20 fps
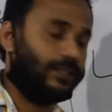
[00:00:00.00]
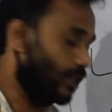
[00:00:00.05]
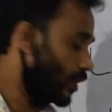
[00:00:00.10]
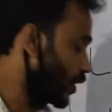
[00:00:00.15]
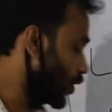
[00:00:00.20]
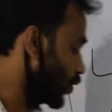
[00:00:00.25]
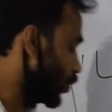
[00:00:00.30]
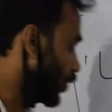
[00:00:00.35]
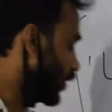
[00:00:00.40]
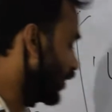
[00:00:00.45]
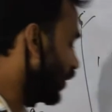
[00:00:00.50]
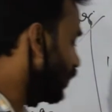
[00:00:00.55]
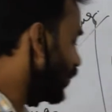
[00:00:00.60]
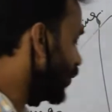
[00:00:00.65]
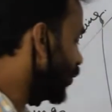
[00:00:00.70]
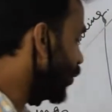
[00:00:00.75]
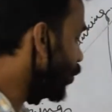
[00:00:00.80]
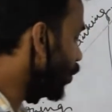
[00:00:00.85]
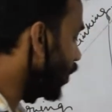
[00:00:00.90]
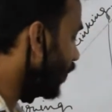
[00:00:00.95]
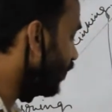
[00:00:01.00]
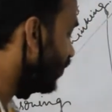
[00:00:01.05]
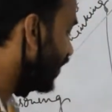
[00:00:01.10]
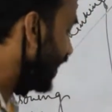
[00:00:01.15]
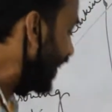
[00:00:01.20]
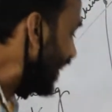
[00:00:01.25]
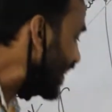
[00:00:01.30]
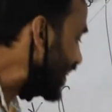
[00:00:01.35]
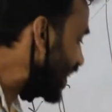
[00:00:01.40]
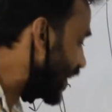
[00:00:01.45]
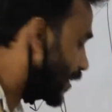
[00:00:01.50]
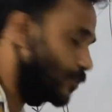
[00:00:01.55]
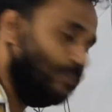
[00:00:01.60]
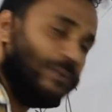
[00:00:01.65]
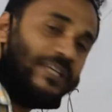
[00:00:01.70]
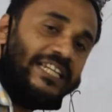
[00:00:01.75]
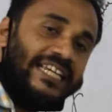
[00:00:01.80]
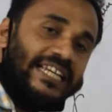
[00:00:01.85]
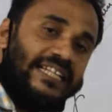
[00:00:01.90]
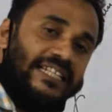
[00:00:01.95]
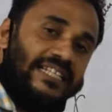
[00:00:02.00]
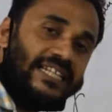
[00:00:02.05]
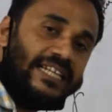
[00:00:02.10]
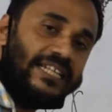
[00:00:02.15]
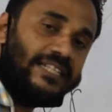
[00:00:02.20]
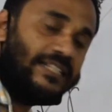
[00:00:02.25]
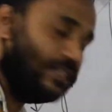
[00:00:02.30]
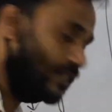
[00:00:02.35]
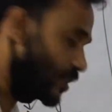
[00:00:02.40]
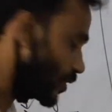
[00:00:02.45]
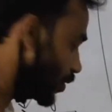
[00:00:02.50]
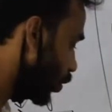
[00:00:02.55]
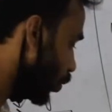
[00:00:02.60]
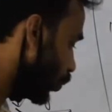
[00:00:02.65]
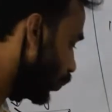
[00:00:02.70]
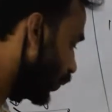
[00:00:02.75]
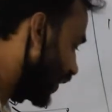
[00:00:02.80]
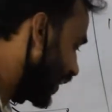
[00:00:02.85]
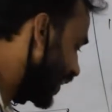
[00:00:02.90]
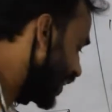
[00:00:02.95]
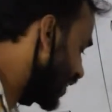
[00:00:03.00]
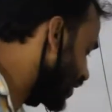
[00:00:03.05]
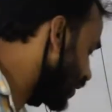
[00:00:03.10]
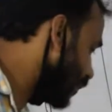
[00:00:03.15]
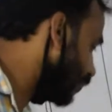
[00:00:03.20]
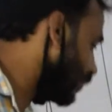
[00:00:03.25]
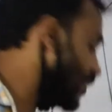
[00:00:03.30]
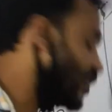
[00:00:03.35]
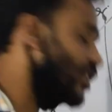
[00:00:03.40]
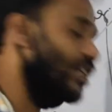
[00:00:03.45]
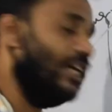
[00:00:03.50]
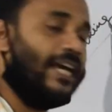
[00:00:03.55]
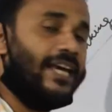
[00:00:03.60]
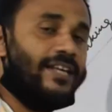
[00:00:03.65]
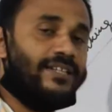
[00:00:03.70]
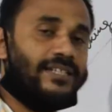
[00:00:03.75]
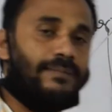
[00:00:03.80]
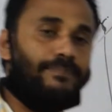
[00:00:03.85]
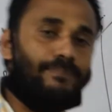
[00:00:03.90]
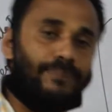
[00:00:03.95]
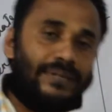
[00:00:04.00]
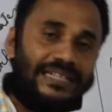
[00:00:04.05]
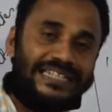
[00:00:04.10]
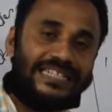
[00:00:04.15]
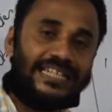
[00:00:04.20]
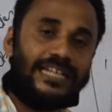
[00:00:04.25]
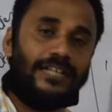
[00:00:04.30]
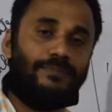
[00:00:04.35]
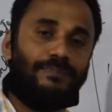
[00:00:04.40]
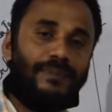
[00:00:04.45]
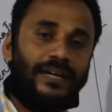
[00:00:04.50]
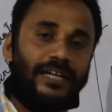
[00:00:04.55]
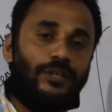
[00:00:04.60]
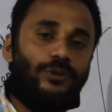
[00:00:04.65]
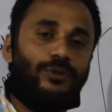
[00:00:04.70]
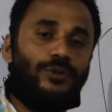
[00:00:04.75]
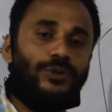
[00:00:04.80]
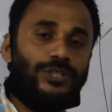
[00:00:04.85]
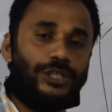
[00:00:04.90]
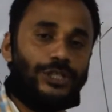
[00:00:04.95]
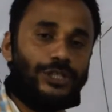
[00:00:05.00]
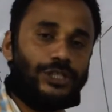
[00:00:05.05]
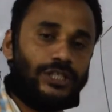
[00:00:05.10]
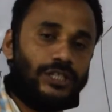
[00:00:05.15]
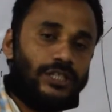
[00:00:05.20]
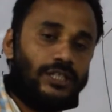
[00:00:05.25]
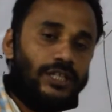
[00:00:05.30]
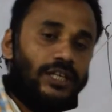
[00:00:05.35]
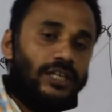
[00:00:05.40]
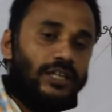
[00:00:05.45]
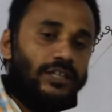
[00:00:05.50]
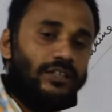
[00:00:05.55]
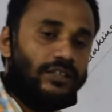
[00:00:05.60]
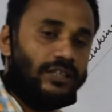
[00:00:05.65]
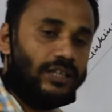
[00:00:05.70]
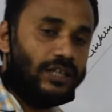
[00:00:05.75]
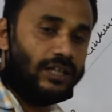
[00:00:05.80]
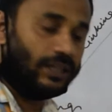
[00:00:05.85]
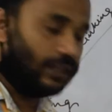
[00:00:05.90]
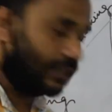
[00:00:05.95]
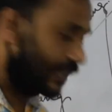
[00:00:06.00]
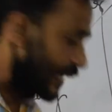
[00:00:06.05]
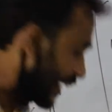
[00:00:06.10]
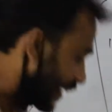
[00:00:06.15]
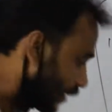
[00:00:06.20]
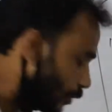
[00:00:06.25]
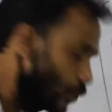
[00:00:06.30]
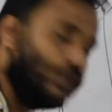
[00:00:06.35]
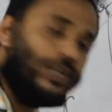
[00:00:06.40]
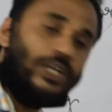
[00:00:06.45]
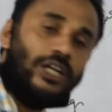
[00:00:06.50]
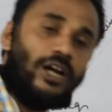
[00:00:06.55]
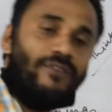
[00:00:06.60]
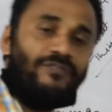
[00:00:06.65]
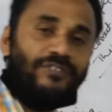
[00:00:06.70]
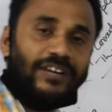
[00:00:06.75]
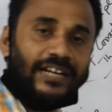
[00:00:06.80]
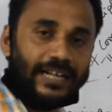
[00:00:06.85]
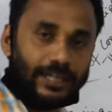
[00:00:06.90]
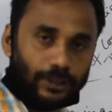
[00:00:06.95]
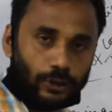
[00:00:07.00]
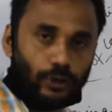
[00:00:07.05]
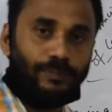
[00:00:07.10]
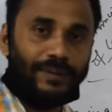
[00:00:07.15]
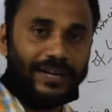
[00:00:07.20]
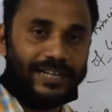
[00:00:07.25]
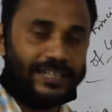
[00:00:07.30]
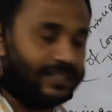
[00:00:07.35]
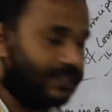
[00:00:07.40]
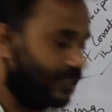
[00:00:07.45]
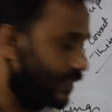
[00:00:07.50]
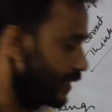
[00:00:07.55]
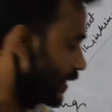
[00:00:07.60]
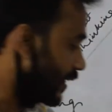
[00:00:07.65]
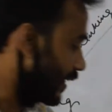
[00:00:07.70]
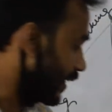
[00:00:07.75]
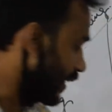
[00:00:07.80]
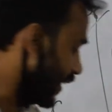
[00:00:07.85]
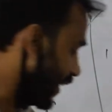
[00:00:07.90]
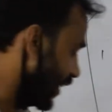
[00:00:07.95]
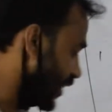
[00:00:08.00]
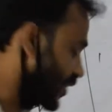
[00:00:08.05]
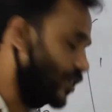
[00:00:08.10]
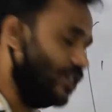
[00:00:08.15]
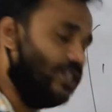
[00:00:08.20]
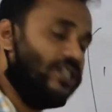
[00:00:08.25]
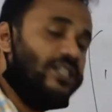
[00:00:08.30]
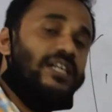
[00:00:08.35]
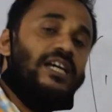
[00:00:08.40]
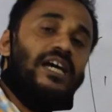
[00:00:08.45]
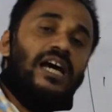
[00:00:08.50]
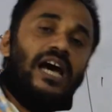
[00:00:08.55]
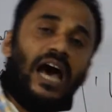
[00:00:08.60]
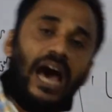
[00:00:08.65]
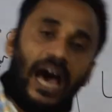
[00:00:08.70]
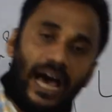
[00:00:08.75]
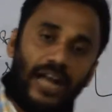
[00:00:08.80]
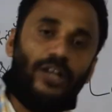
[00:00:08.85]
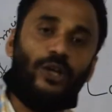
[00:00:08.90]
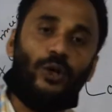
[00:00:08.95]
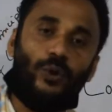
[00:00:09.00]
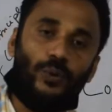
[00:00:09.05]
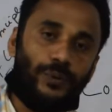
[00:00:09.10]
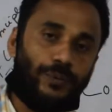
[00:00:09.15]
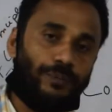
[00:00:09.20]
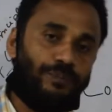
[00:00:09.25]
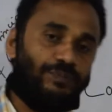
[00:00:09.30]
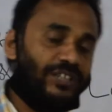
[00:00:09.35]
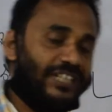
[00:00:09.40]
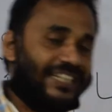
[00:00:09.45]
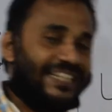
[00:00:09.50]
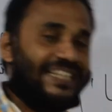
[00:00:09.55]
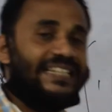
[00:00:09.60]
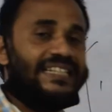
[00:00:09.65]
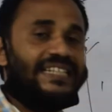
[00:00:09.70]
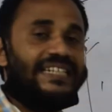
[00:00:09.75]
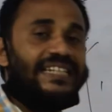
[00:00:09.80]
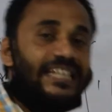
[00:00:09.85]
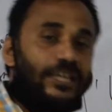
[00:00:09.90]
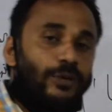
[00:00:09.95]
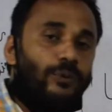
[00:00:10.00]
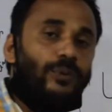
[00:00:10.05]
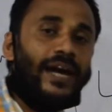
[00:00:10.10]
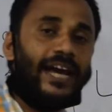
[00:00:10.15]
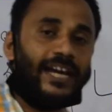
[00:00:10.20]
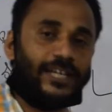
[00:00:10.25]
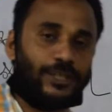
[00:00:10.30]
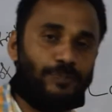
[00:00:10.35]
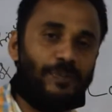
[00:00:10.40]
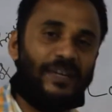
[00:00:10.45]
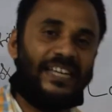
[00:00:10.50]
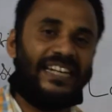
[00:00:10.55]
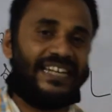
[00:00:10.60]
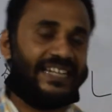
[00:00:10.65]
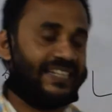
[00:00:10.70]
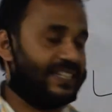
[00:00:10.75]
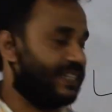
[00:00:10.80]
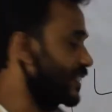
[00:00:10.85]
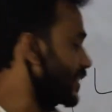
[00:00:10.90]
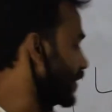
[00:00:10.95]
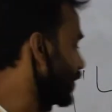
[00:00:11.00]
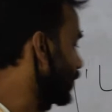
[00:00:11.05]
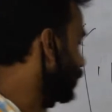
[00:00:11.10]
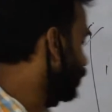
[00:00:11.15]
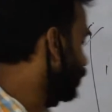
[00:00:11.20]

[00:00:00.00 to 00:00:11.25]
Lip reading: So on the basis of these experiences, we can establish a simple statement, which is the conclusion of an argument is unknown, that is new experience.